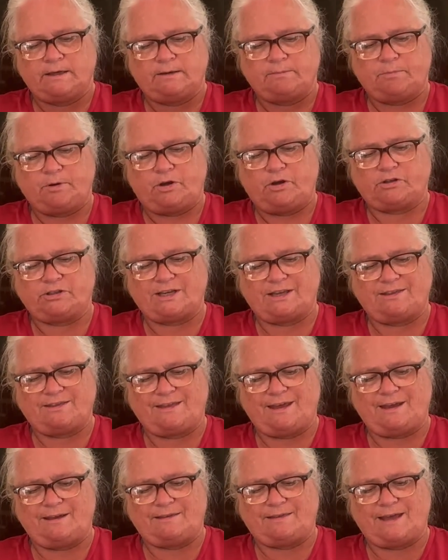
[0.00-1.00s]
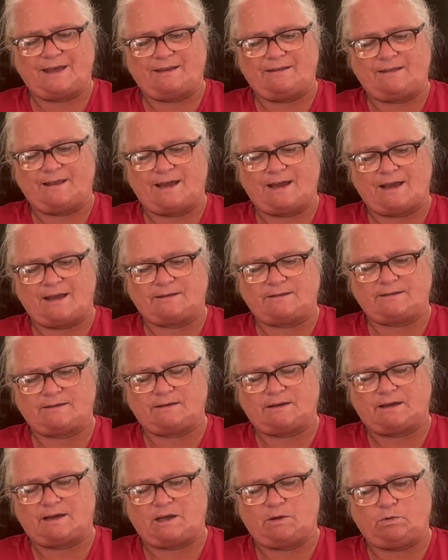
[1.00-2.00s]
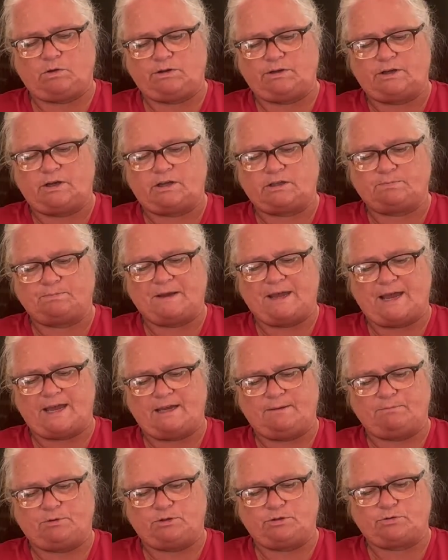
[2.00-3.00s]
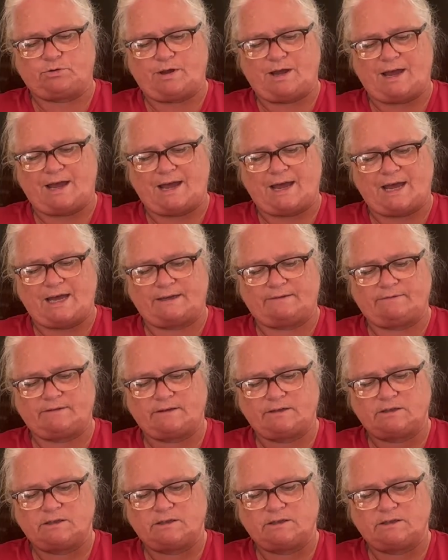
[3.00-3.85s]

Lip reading: because I think then that I will not be able to have